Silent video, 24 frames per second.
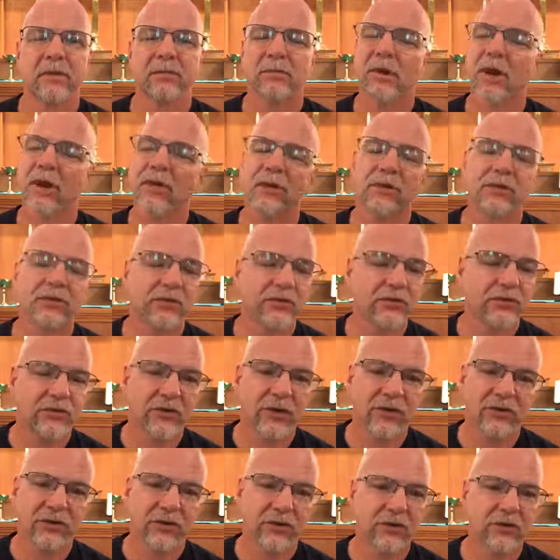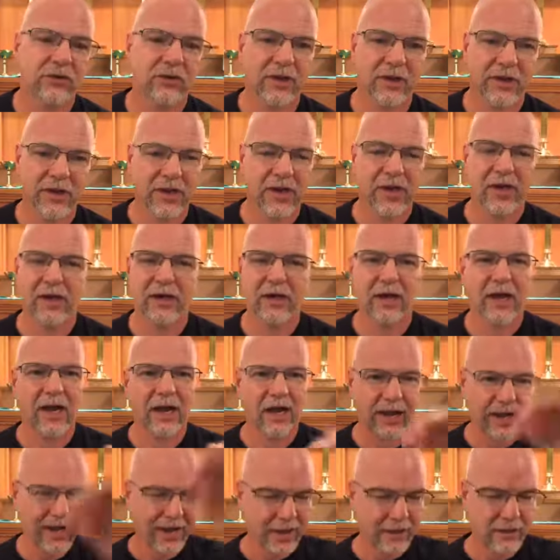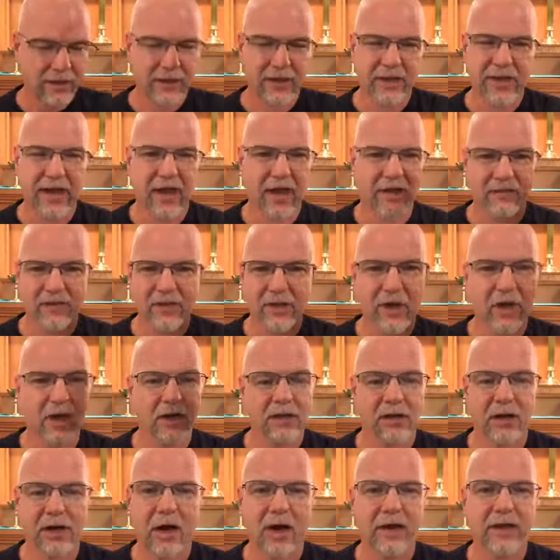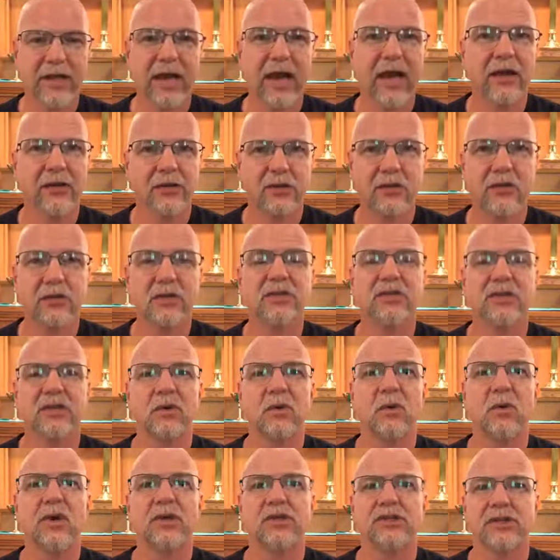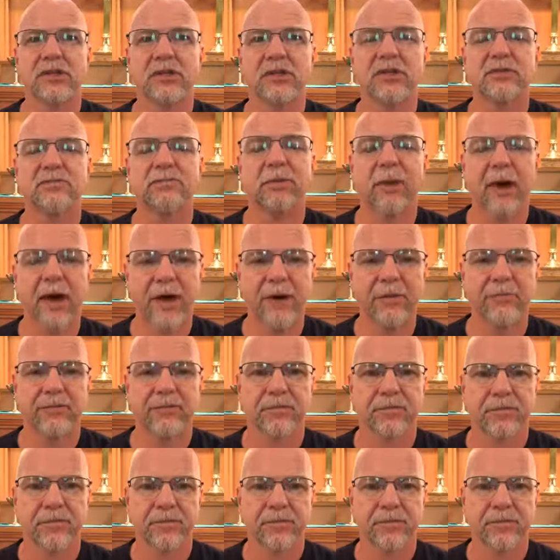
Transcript: Brothers and sisters, again, I add the caveat, God can do as He wishes, but